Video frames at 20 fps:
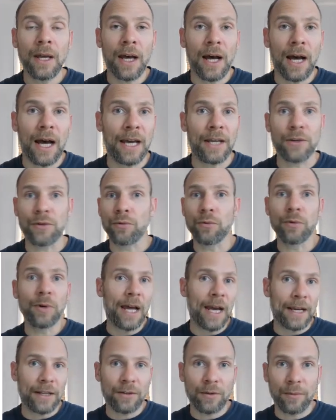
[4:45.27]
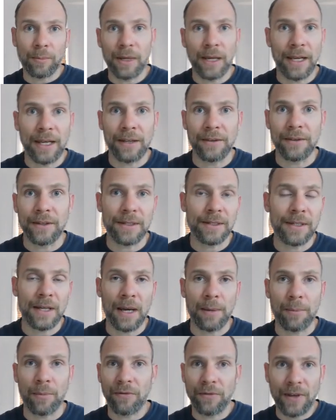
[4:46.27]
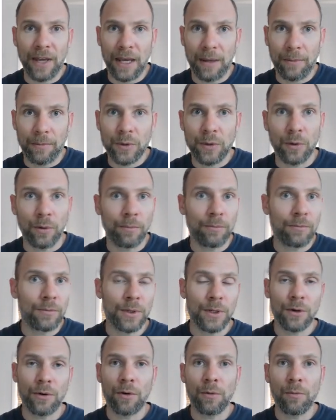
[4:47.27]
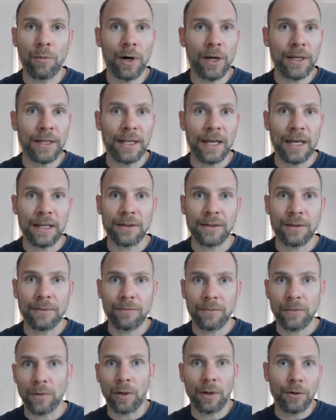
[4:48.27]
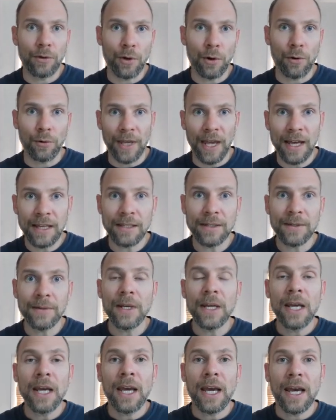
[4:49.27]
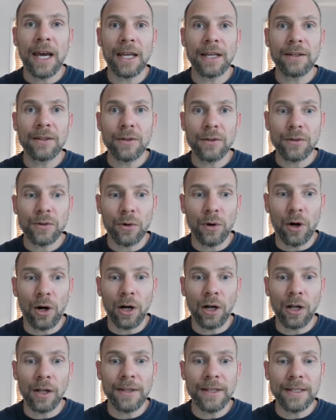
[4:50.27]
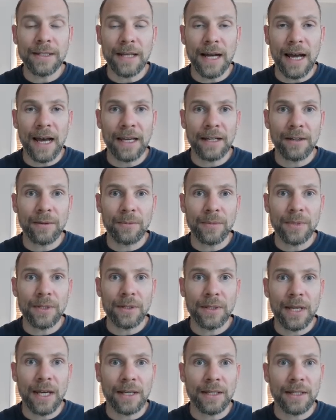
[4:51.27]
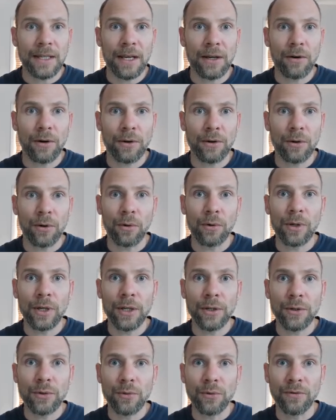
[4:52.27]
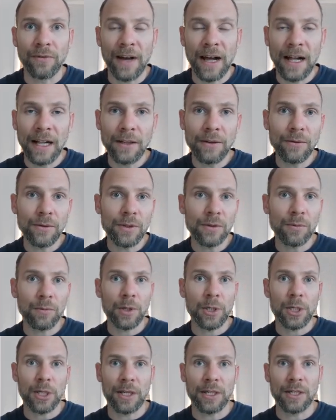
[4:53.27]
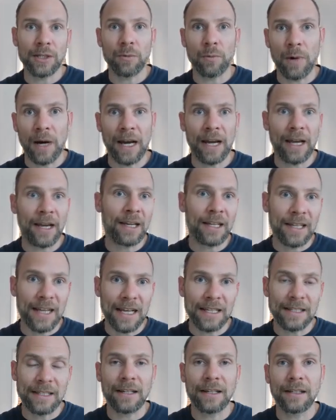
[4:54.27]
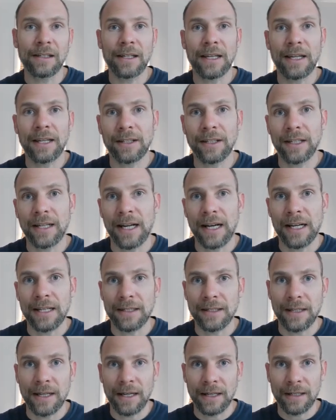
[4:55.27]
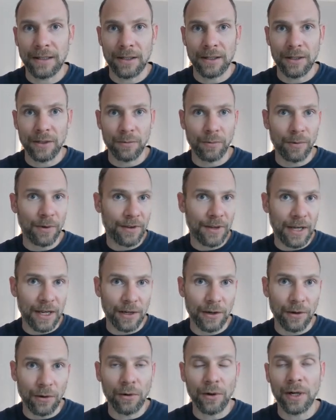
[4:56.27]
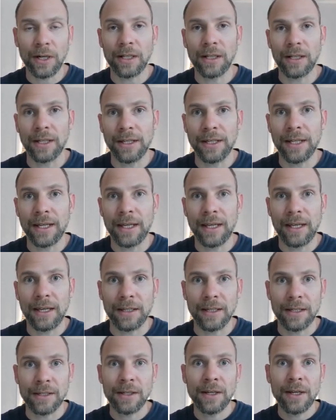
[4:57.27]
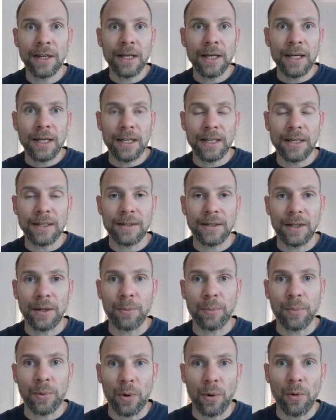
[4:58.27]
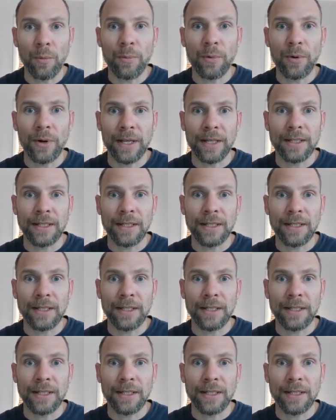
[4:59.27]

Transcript: I do like to play this type of game. So zero, one, yes, or no yes. And so all these items can take on only two values, which is why classical latent class analysis with categorical indicators is appropriate